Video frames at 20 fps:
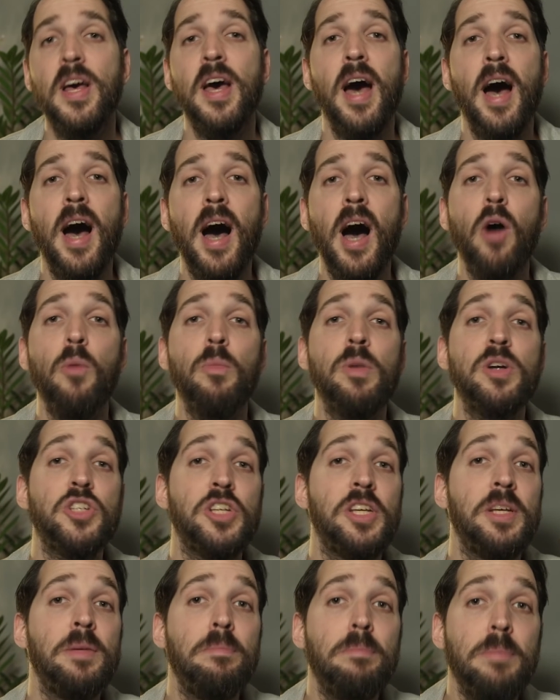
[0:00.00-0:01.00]
how
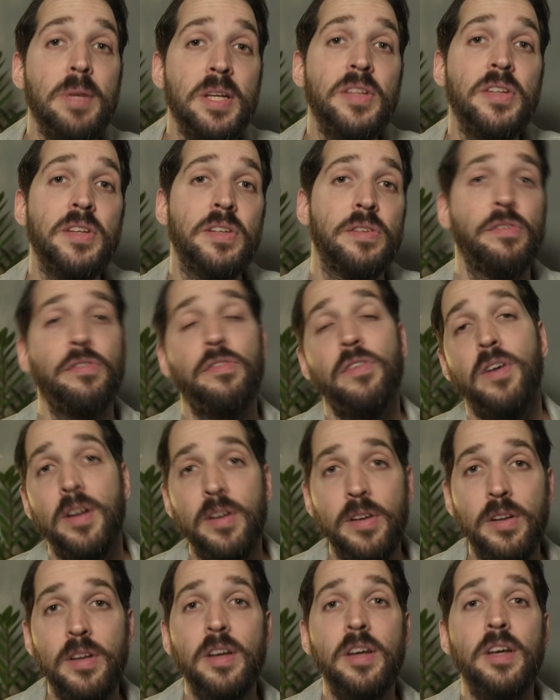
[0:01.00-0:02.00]
much immediate fun
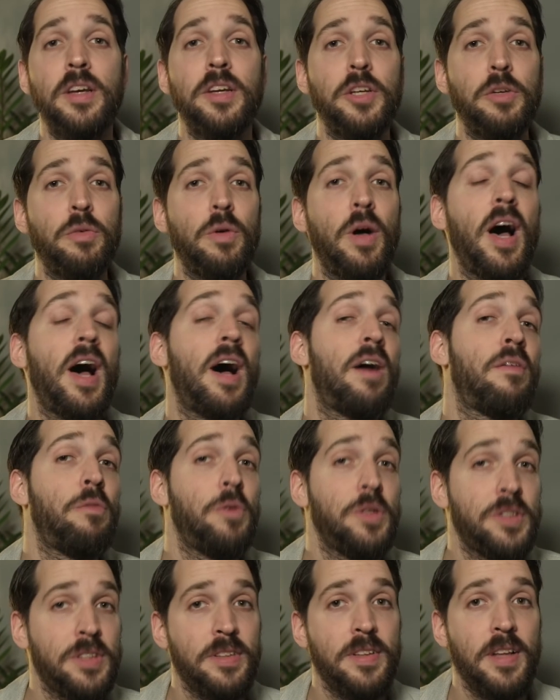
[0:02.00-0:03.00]
you'll have
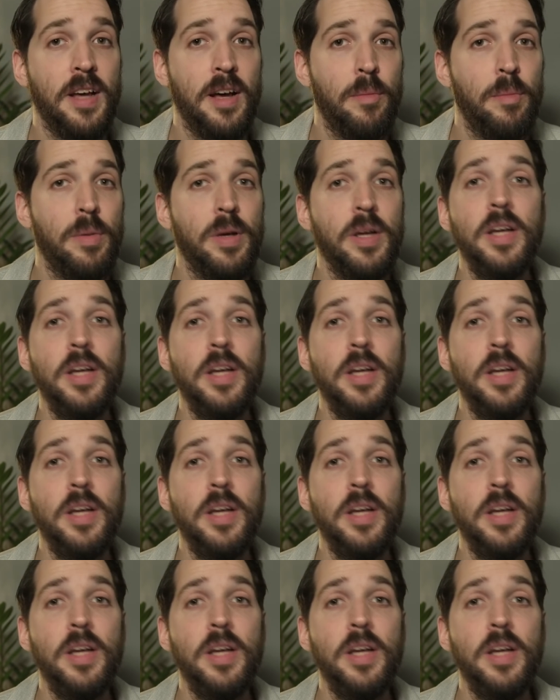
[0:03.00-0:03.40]
with them.